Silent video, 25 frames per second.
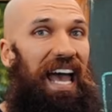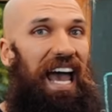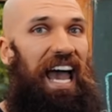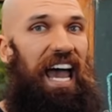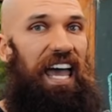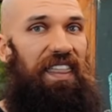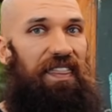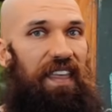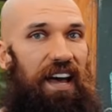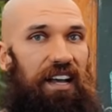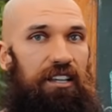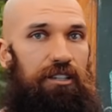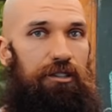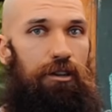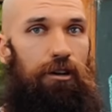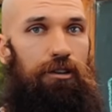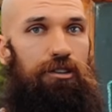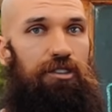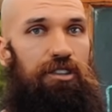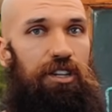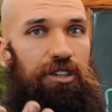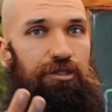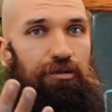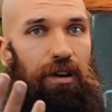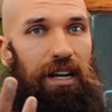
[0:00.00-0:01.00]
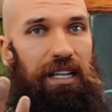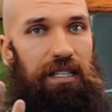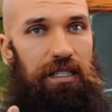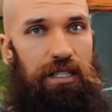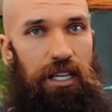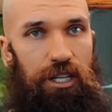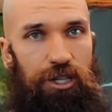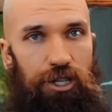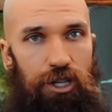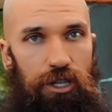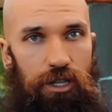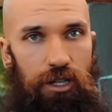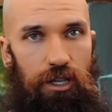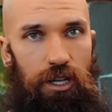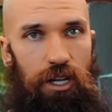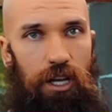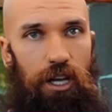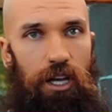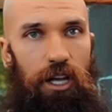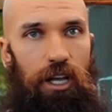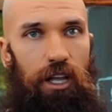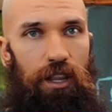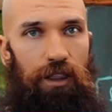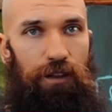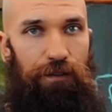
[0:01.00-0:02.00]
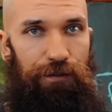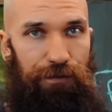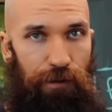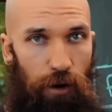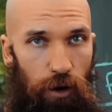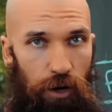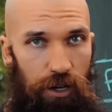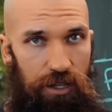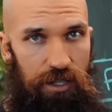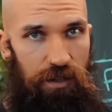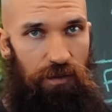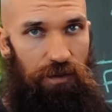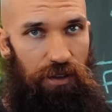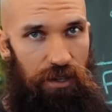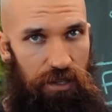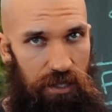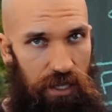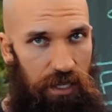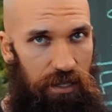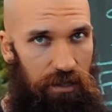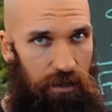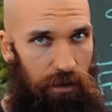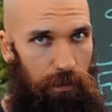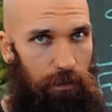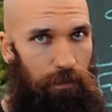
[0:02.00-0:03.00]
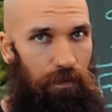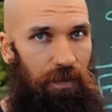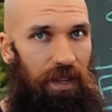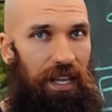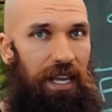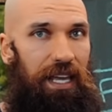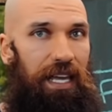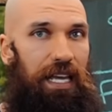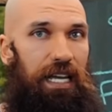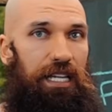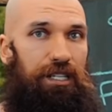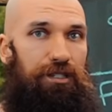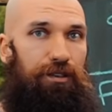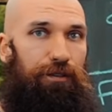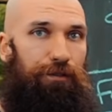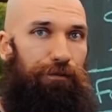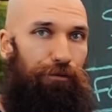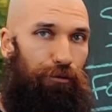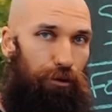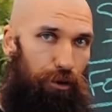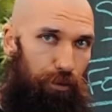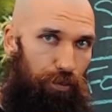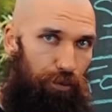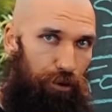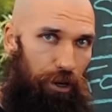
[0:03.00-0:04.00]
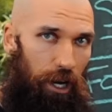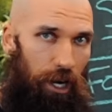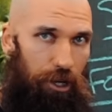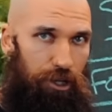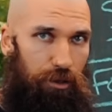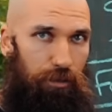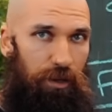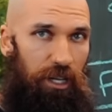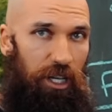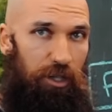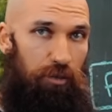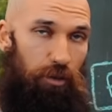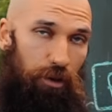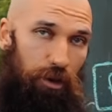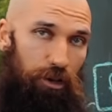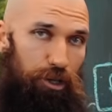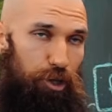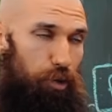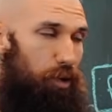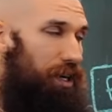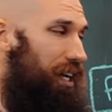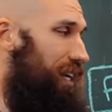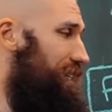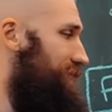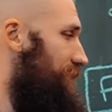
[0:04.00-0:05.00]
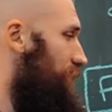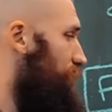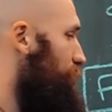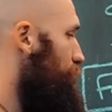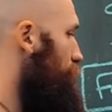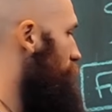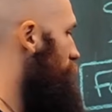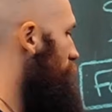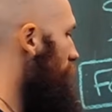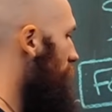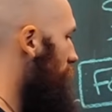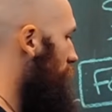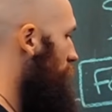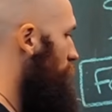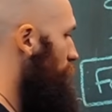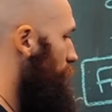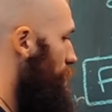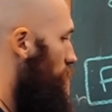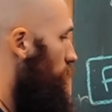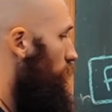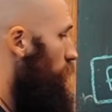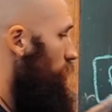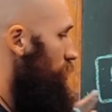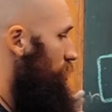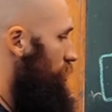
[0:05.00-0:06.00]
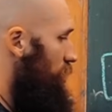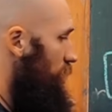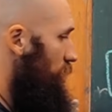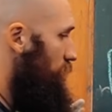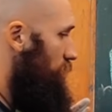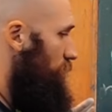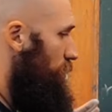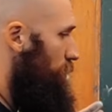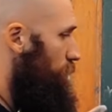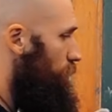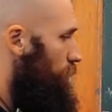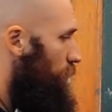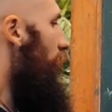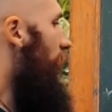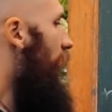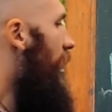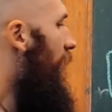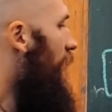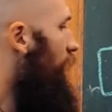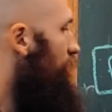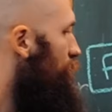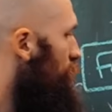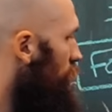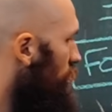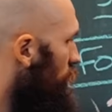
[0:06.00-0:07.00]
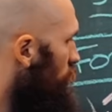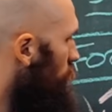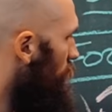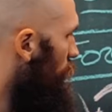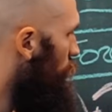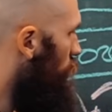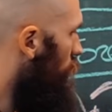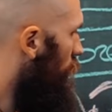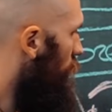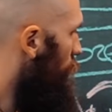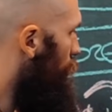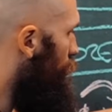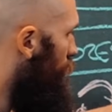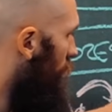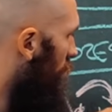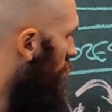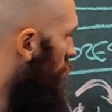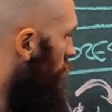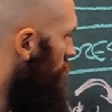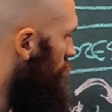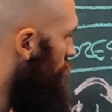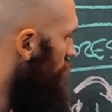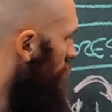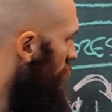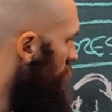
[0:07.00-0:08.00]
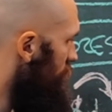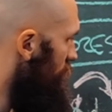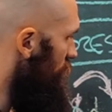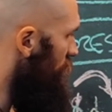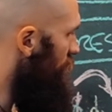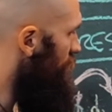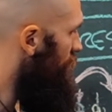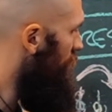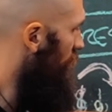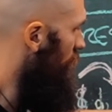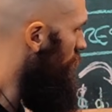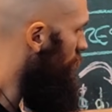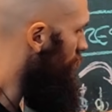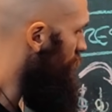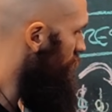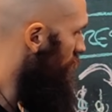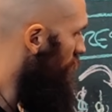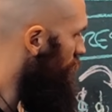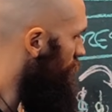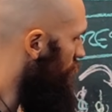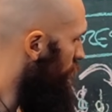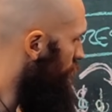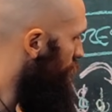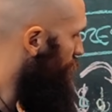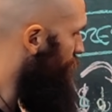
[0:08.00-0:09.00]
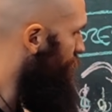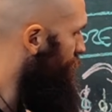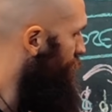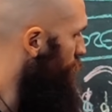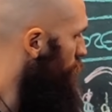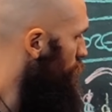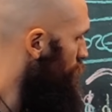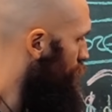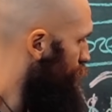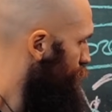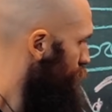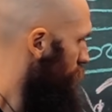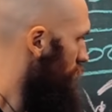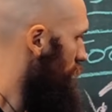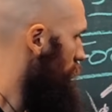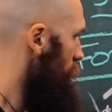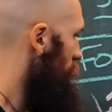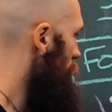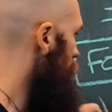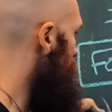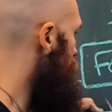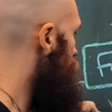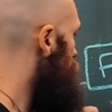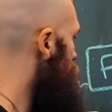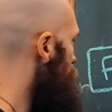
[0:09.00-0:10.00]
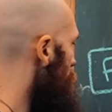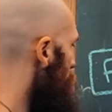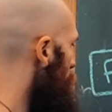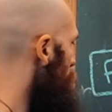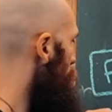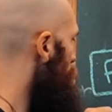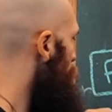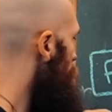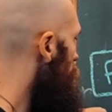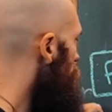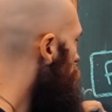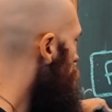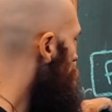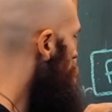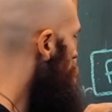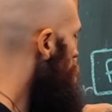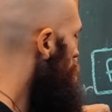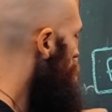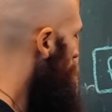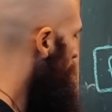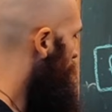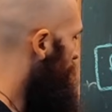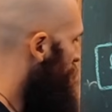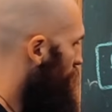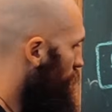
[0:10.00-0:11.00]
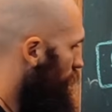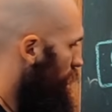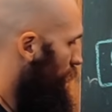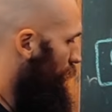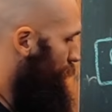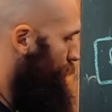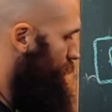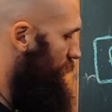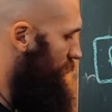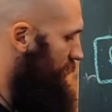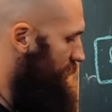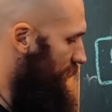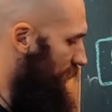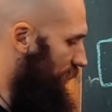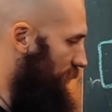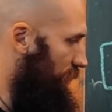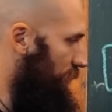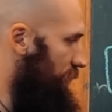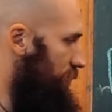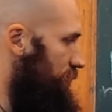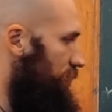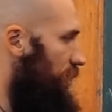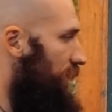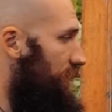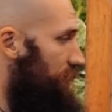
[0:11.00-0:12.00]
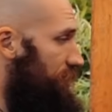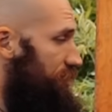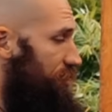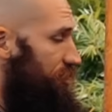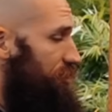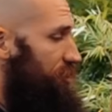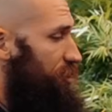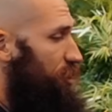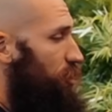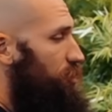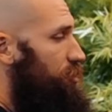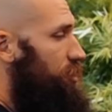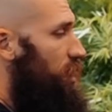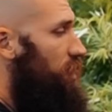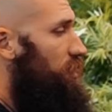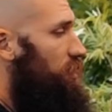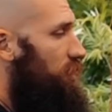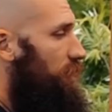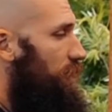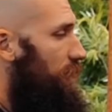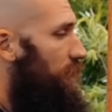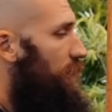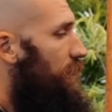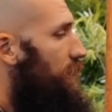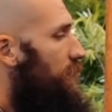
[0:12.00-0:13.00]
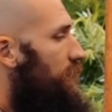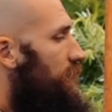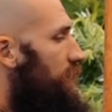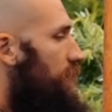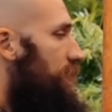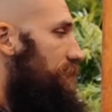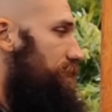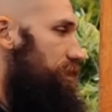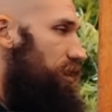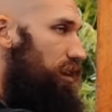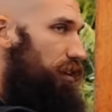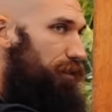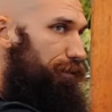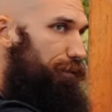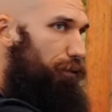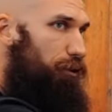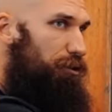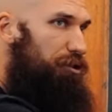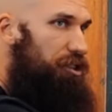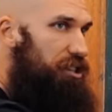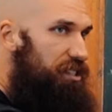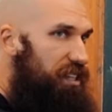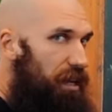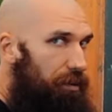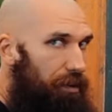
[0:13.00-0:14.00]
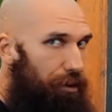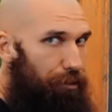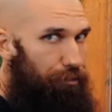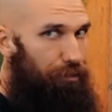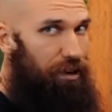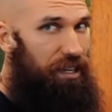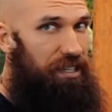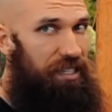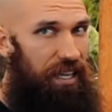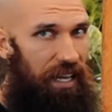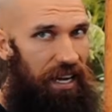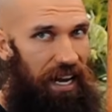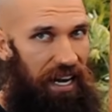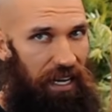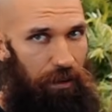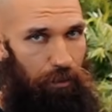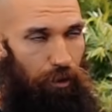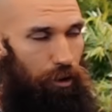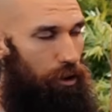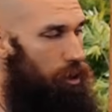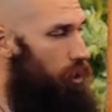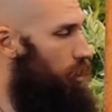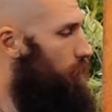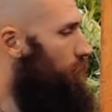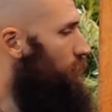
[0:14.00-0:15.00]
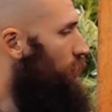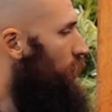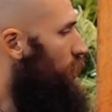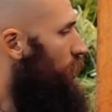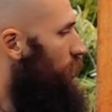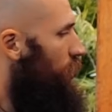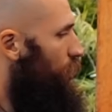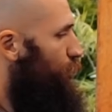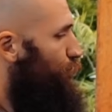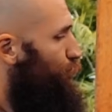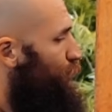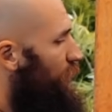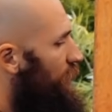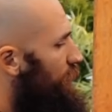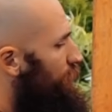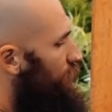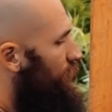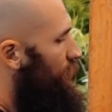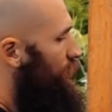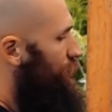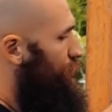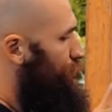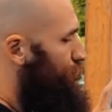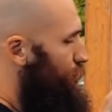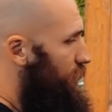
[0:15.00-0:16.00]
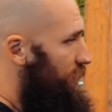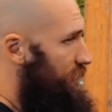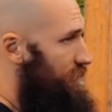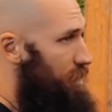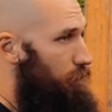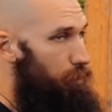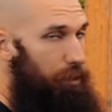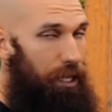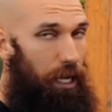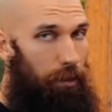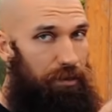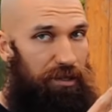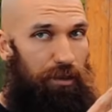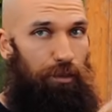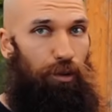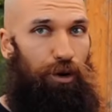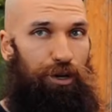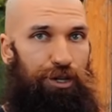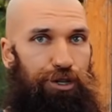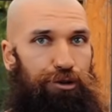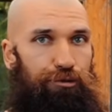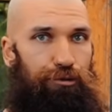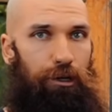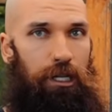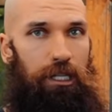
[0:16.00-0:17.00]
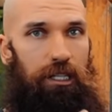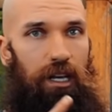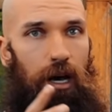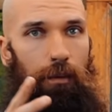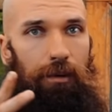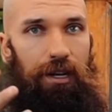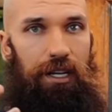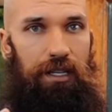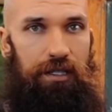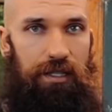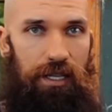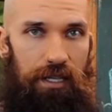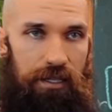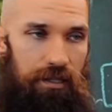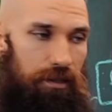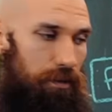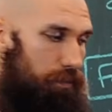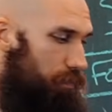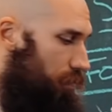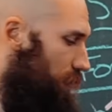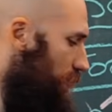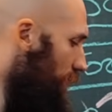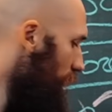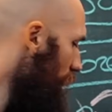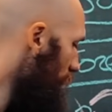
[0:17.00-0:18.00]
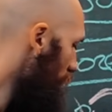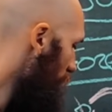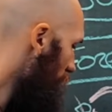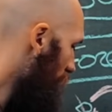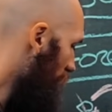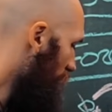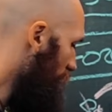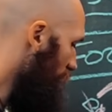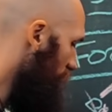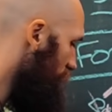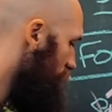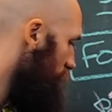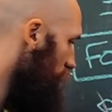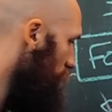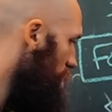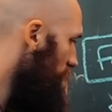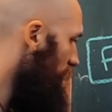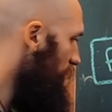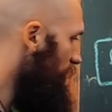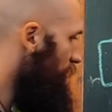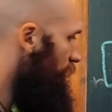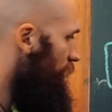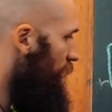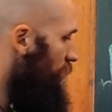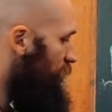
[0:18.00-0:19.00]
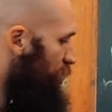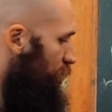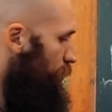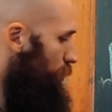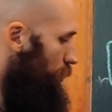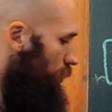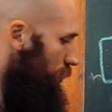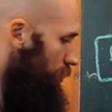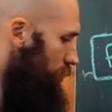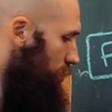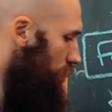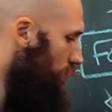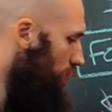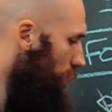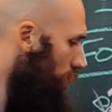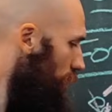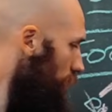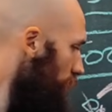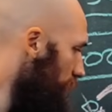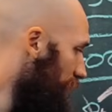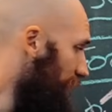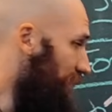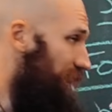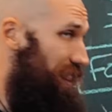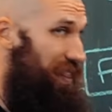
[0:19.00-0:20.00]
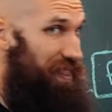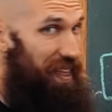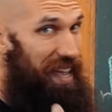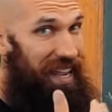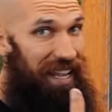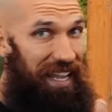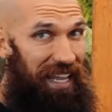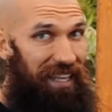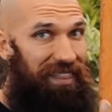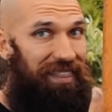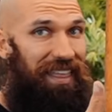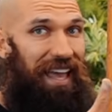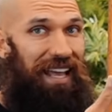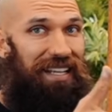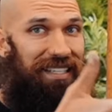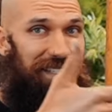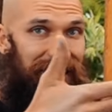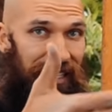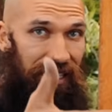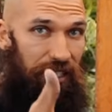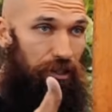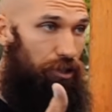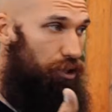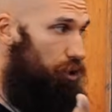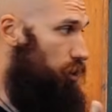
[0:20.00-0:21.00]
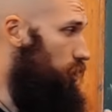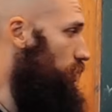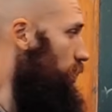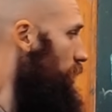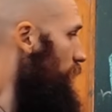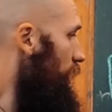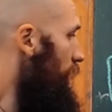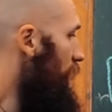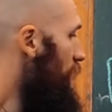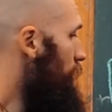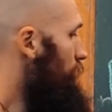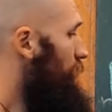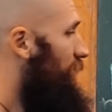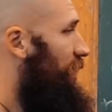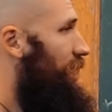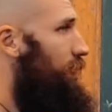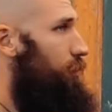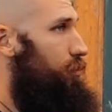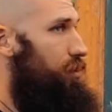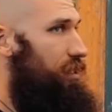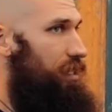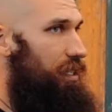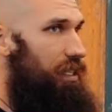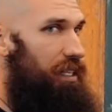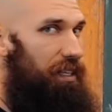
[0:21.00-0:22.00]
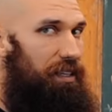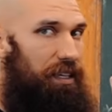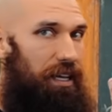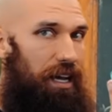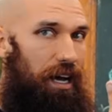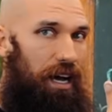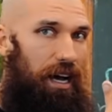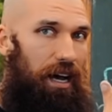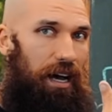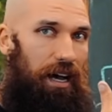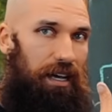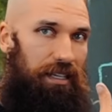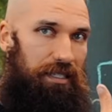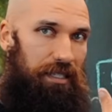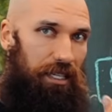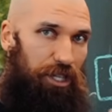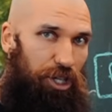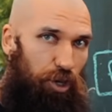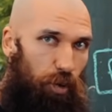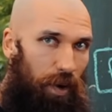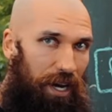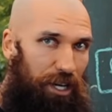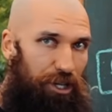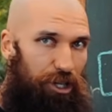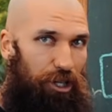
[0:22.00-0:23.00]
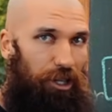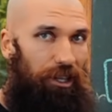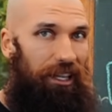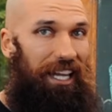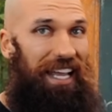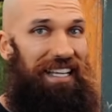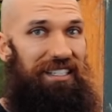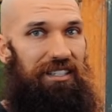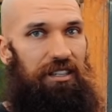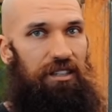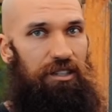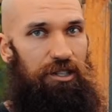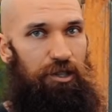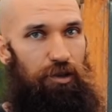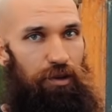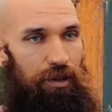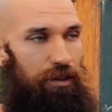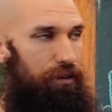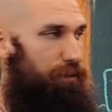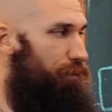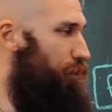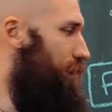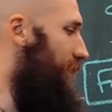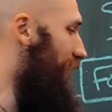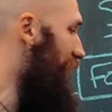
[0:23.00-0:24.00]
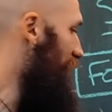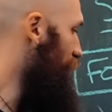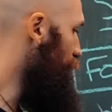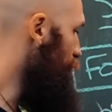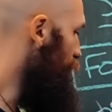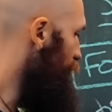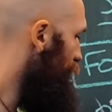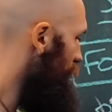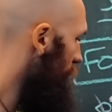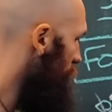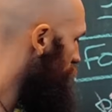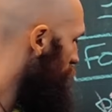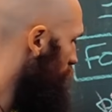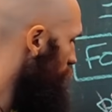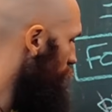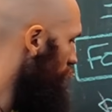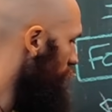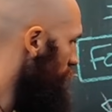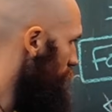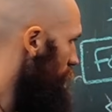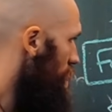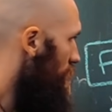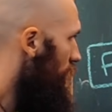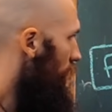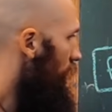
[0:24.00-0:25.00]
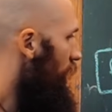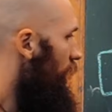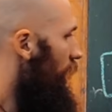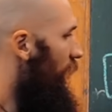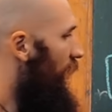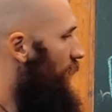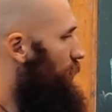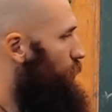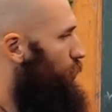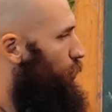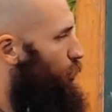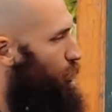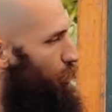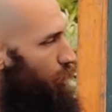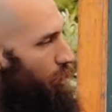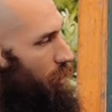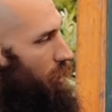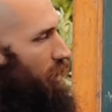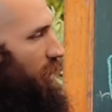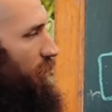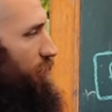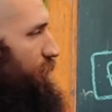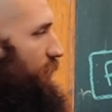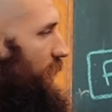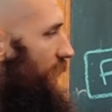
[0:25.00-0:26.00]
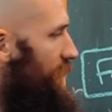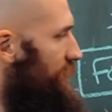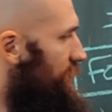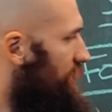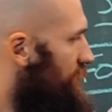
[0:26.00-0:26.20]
And that starts to transition the focus of the system into fruit production, because what you're doing is then you're saying to the whole system, actually we want to prioritize the development of our fruit trees instead of fully resetting these lines. And so suddenly it's not a full systemic reset anymore. You're leaving the trees and it becomes a more tree dominant system. And then suddenly the vegetables, they get that signal. It becomes a situation less suited for annual vegetables and more of that